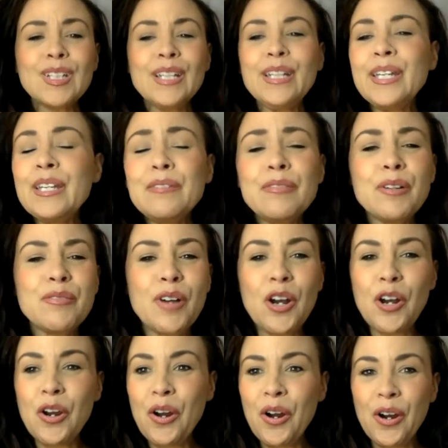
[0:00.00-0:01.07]
give of
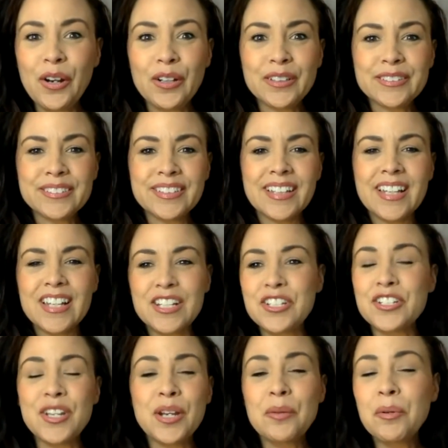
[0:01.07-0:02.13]
our heart,
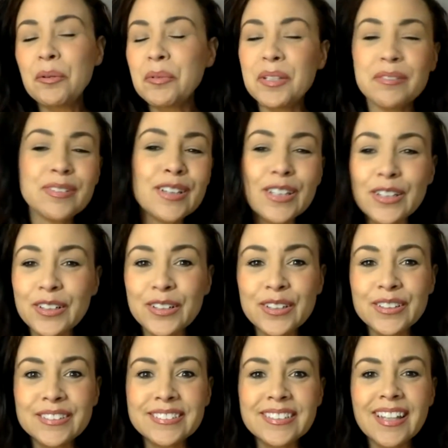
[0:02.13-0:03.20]
share what we've
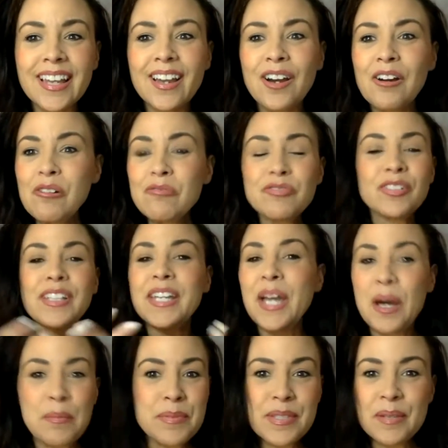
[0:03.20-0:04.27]
learned, hopefully
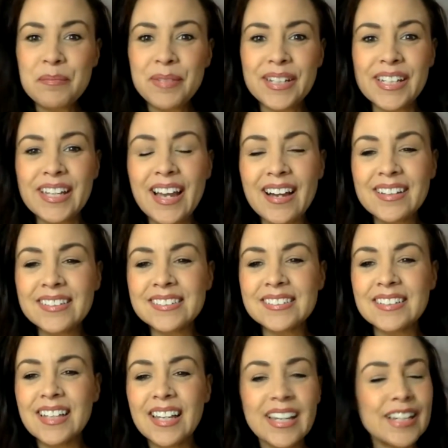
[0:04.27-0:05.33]
help somebody else.